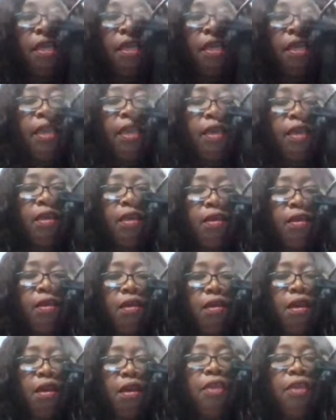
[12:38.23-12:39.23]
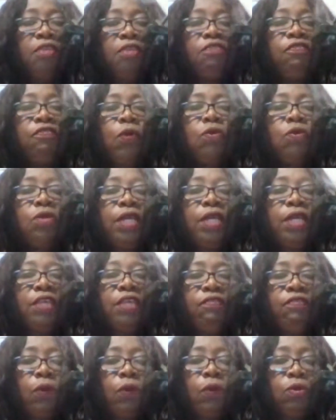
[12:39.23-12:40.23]
Air, I invoke and
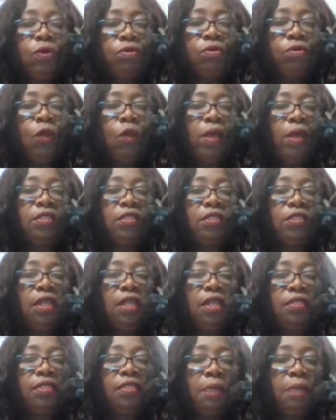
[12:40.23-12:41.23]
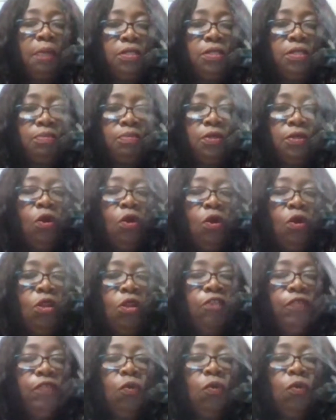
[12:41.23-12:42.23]
evoke, request and accept all
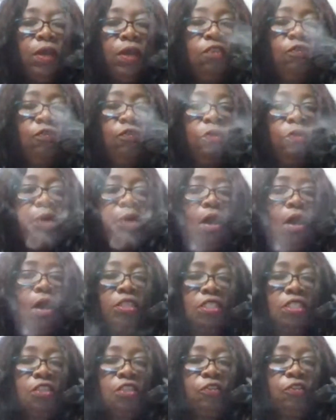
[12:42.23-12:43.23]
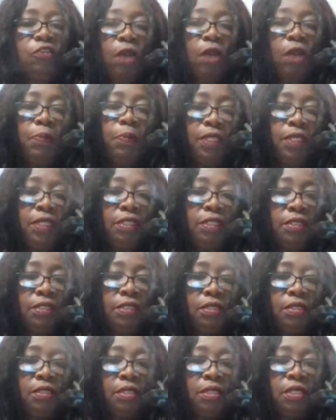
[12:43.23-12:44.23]
of your wonderful positive
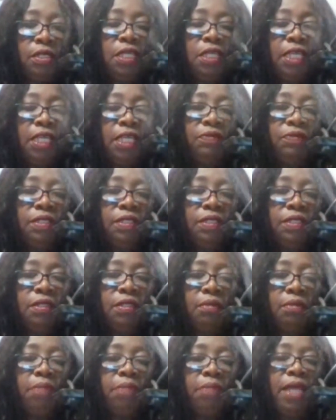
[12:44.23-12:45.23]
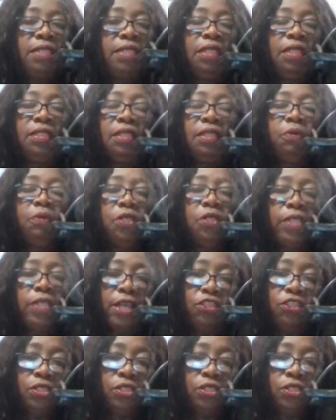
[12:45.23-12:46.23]
properties, gifts, blessings, and
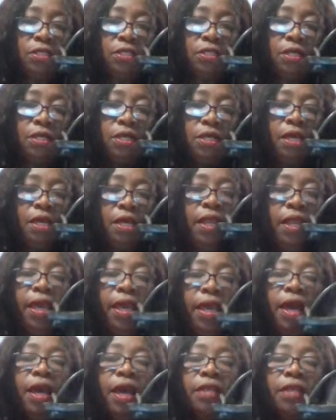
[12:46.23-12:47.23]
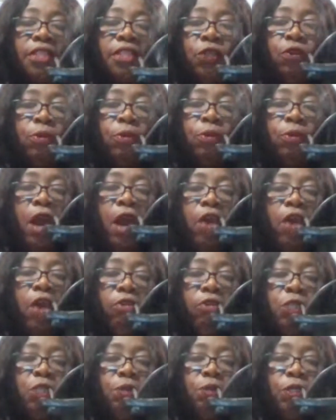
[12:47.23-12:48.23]
protections. And I ask that you
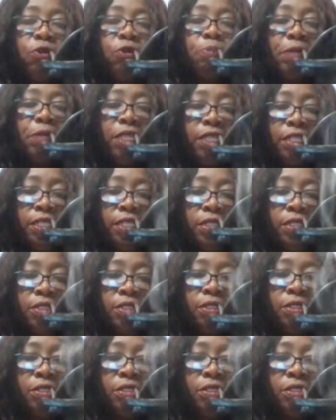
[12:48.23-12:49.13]
empower us with your ability